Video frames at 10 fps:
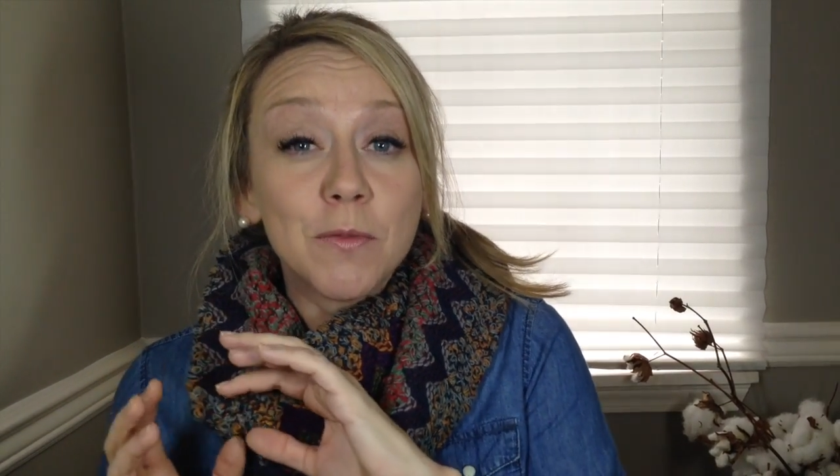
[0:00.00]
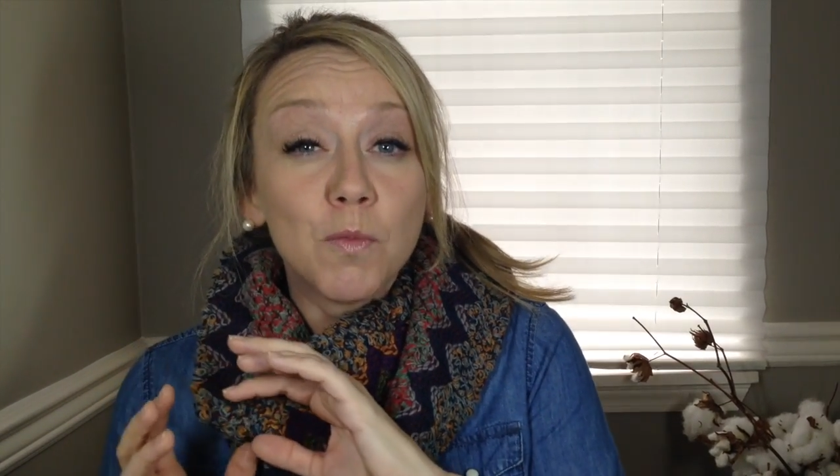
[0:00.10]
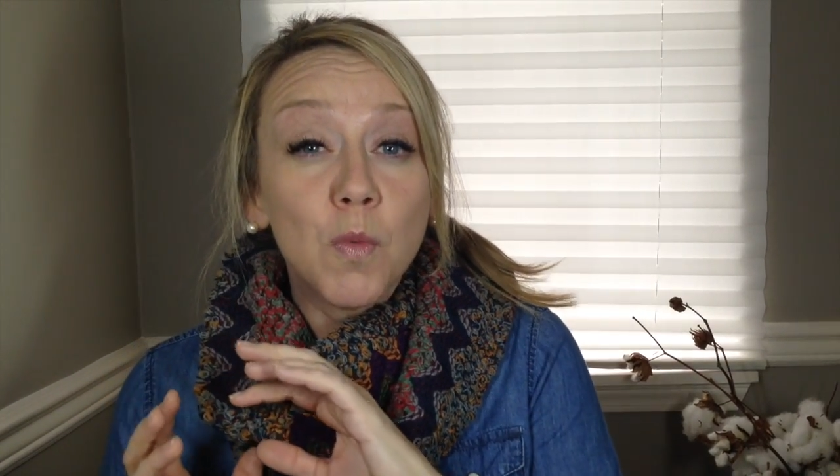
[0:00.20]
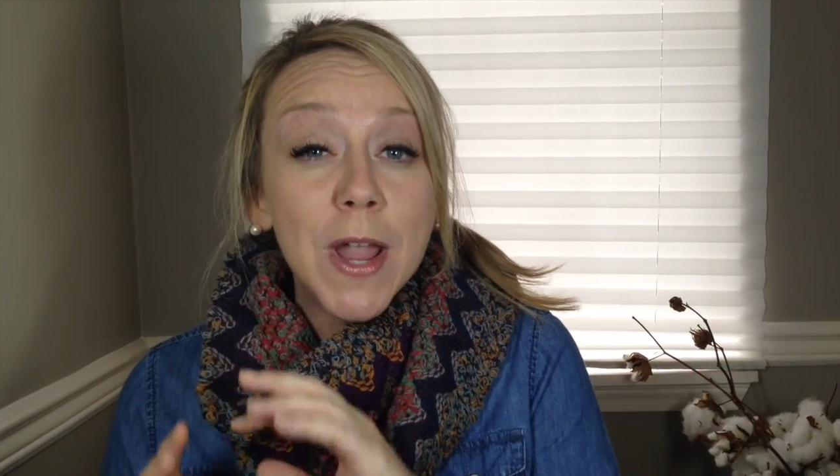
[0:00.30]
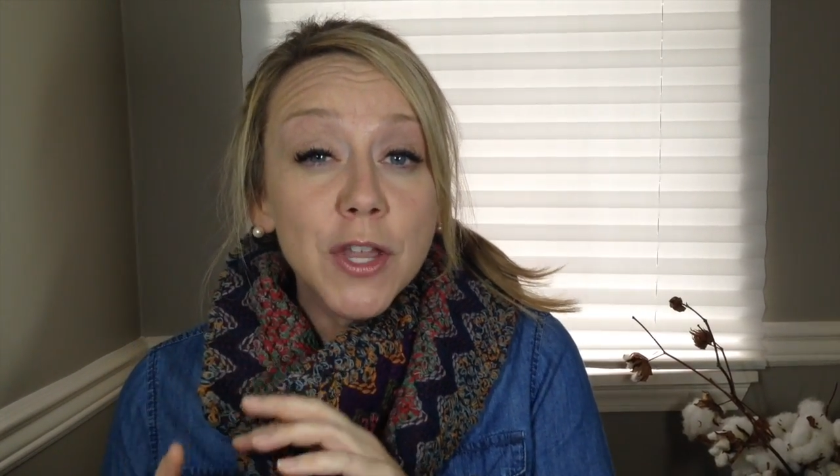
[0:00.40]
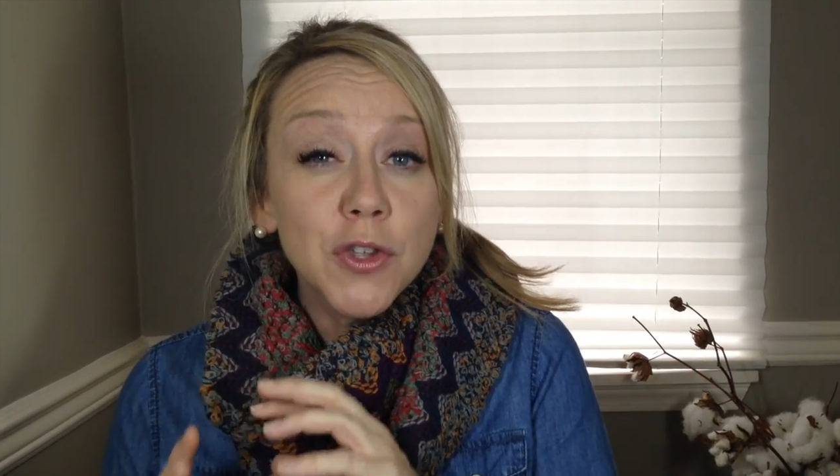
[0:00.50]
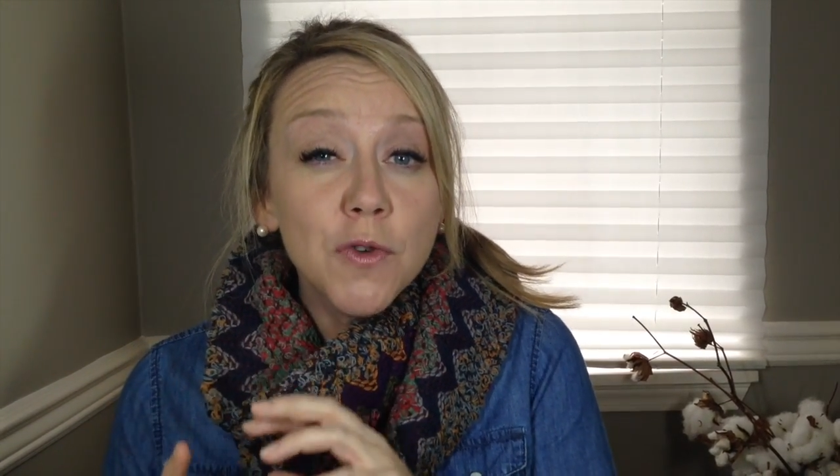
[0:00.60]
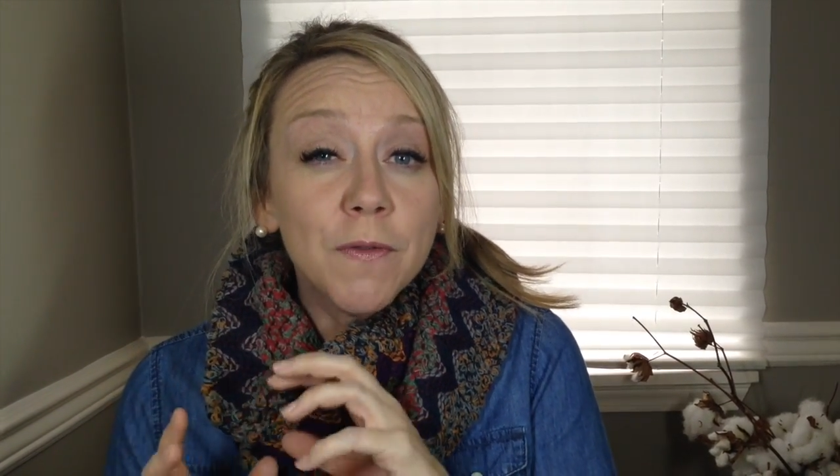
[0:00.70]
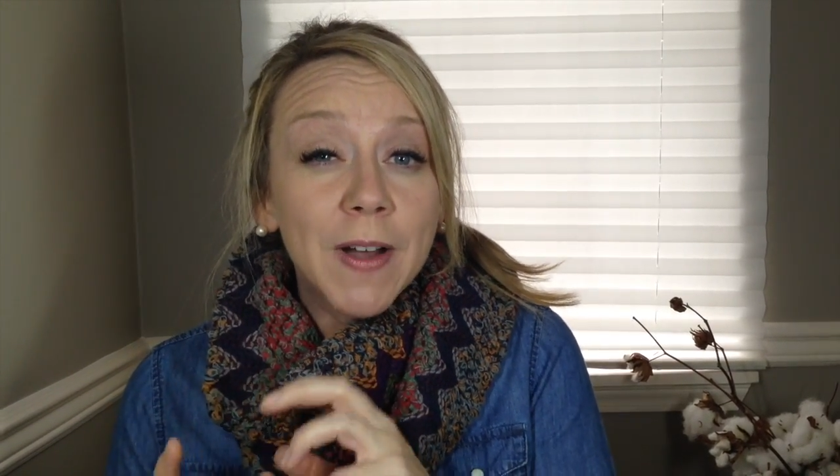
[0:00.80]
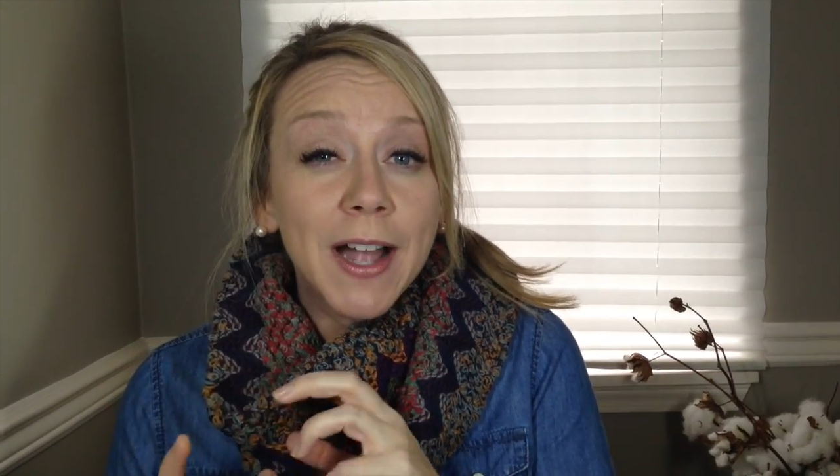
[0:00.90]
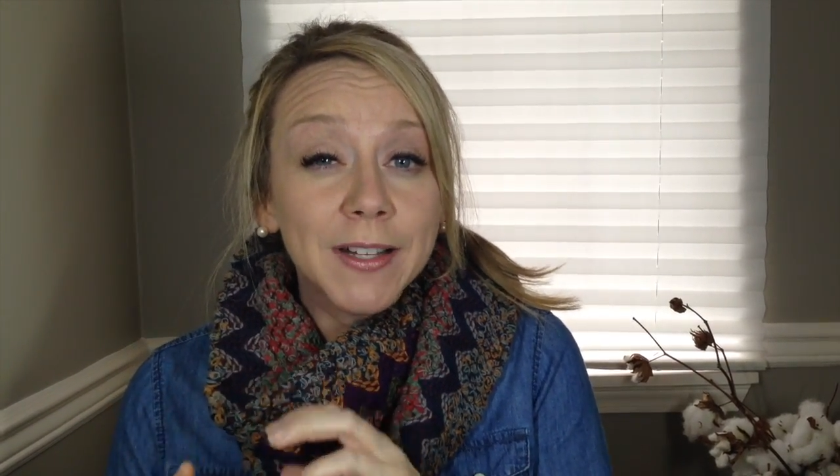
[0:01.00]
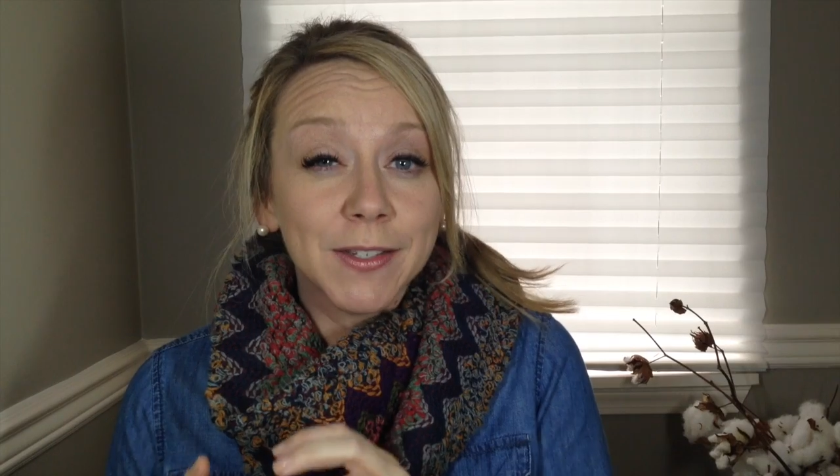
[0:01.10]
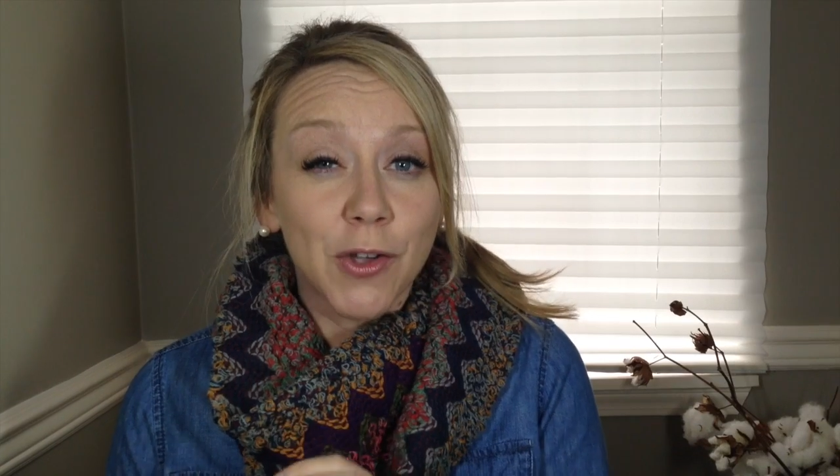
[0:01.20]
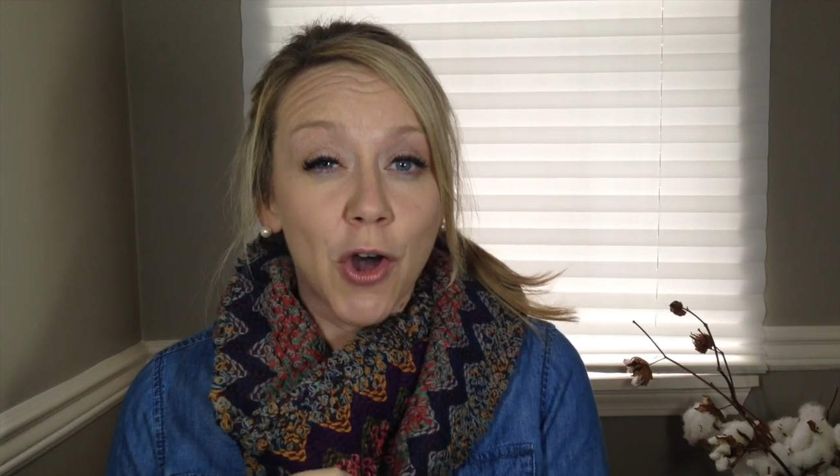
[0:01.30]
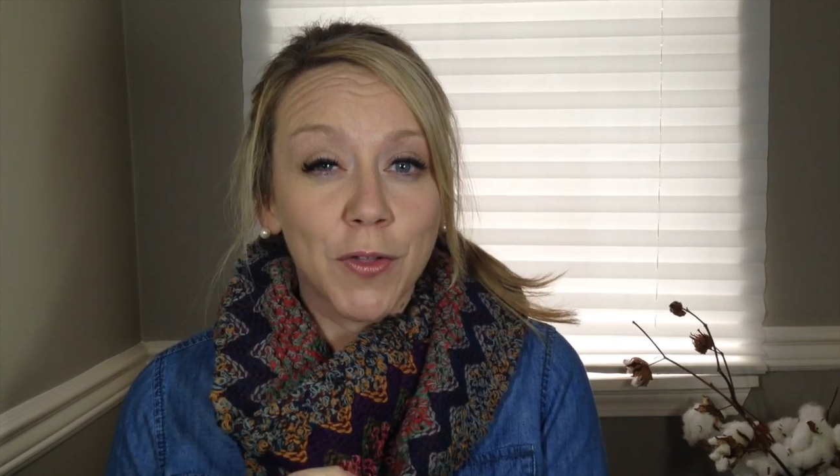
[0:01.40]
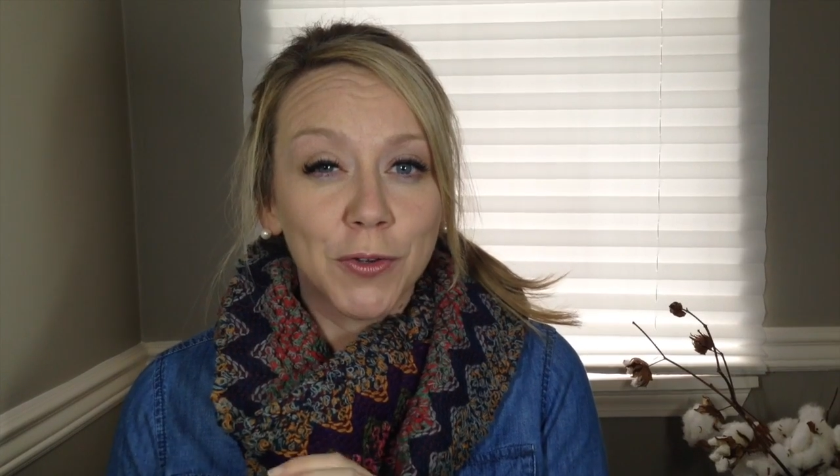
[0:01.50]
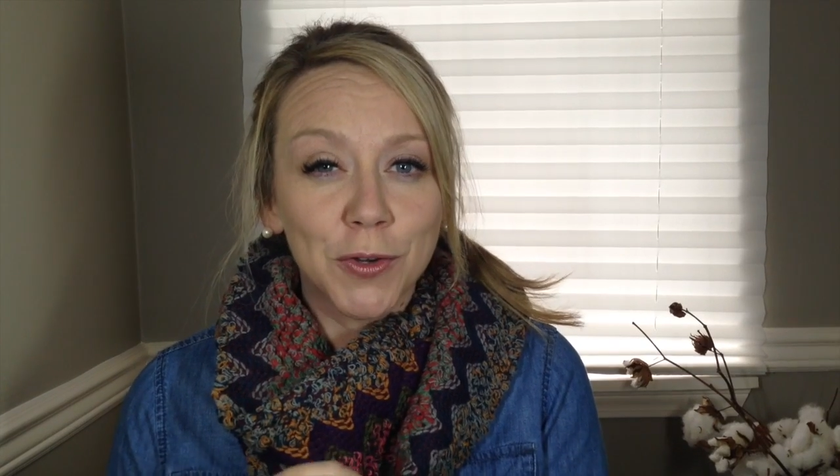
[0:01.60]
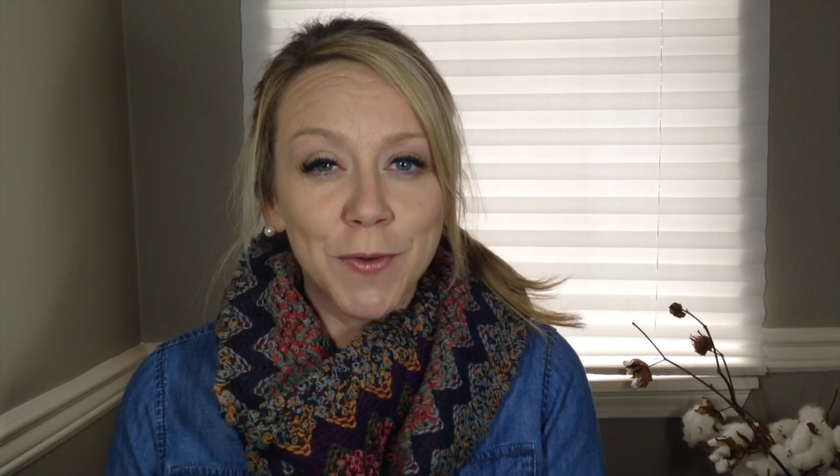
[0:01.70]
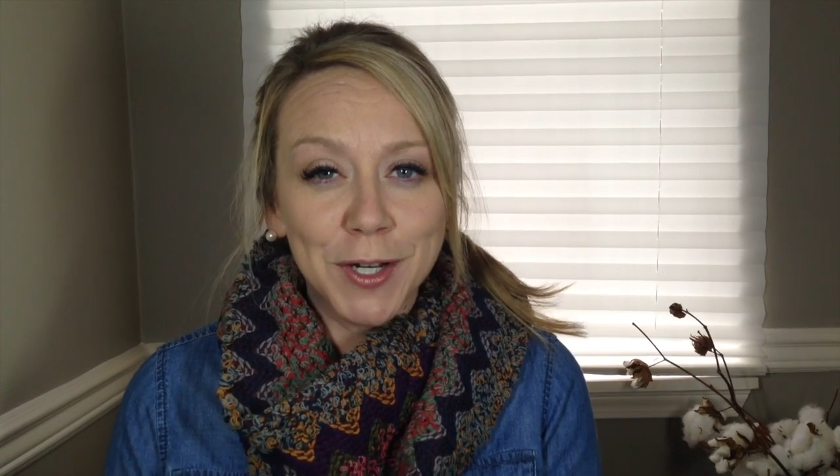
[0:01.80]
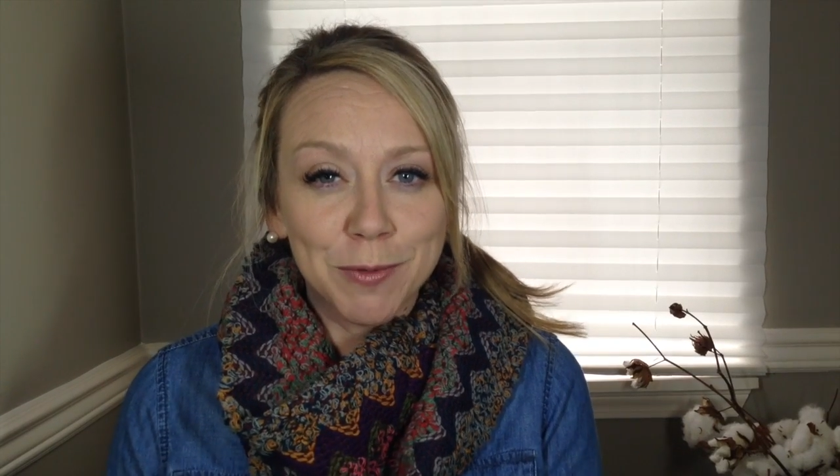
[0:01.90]
when you find a song
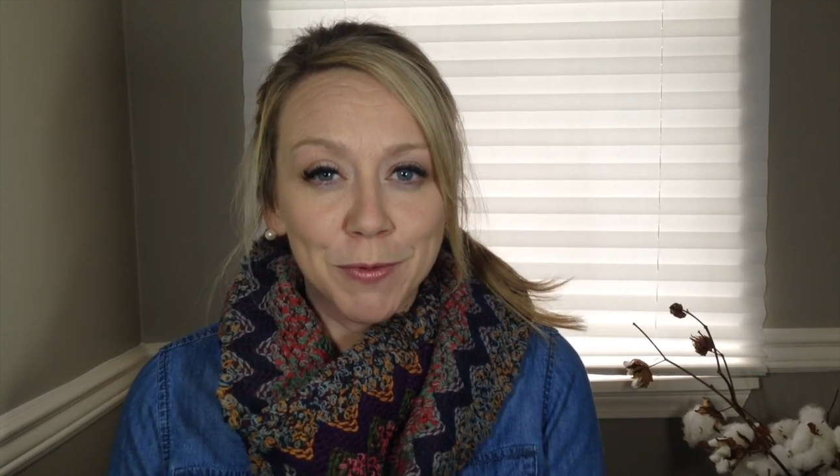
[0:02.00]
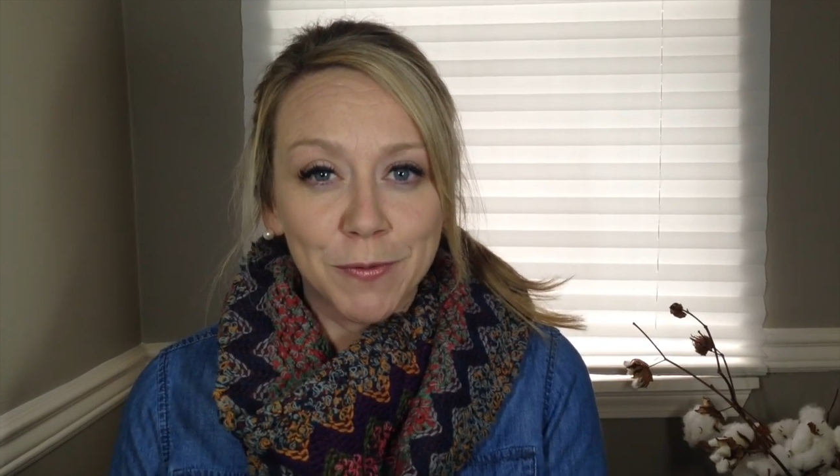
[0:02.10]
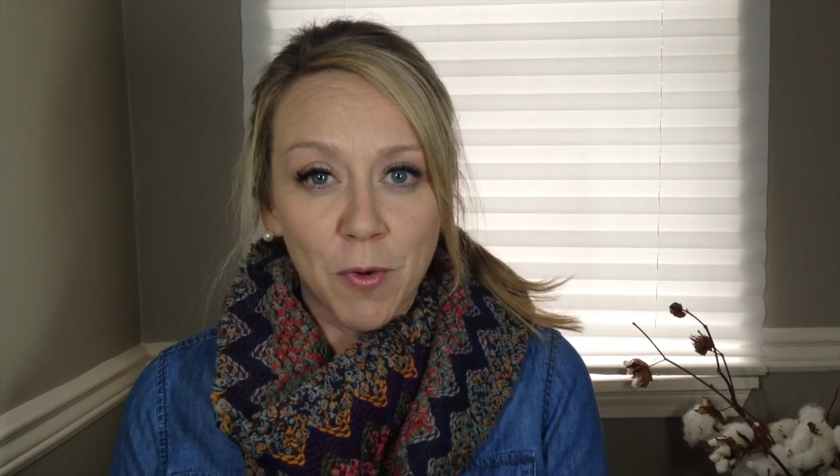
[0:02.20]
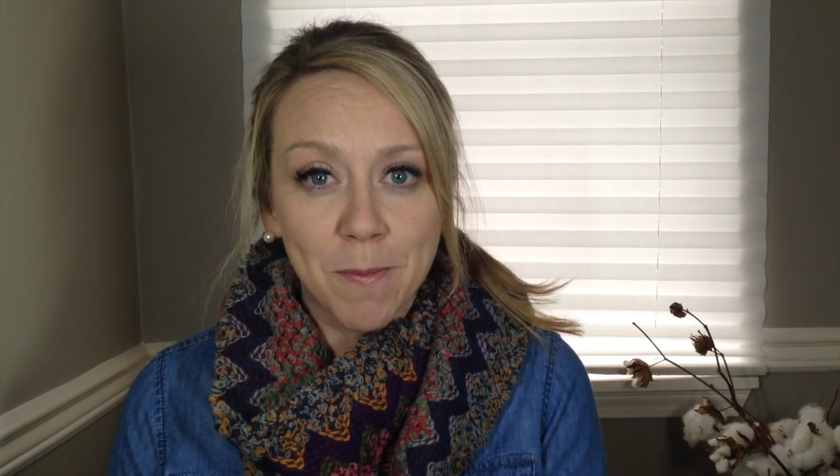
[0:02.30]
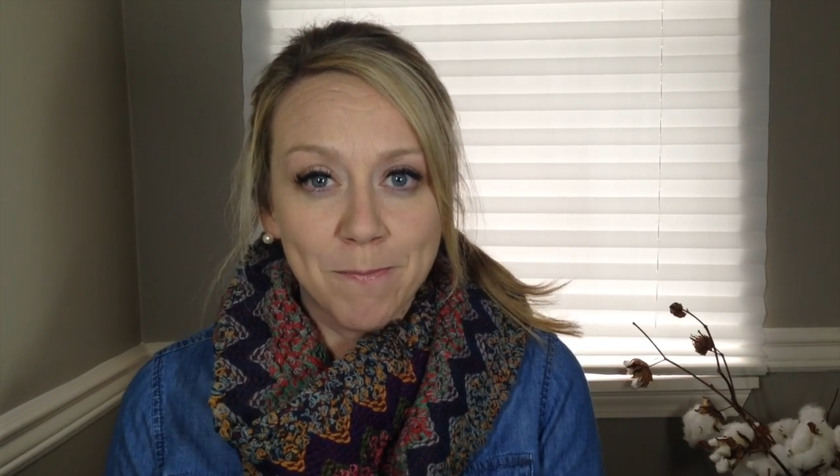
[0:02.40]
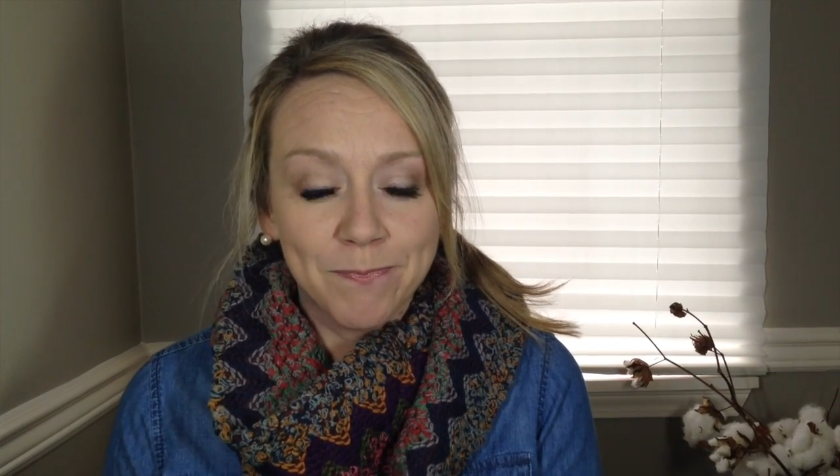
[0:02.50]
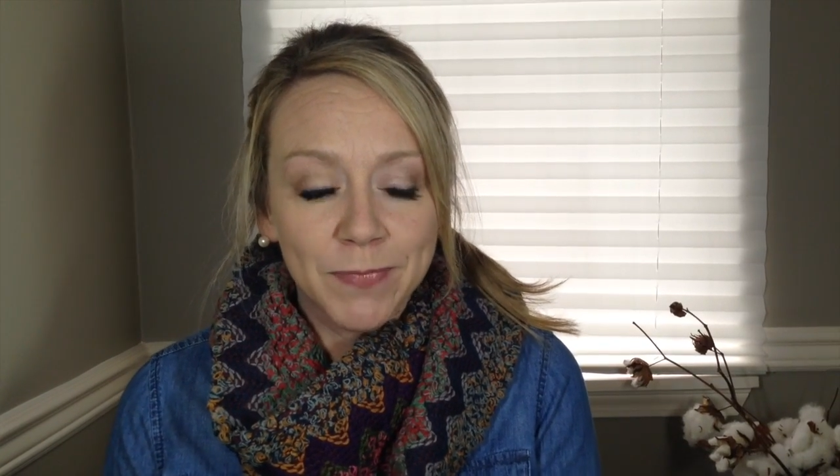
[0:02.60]
that you're ready to perform,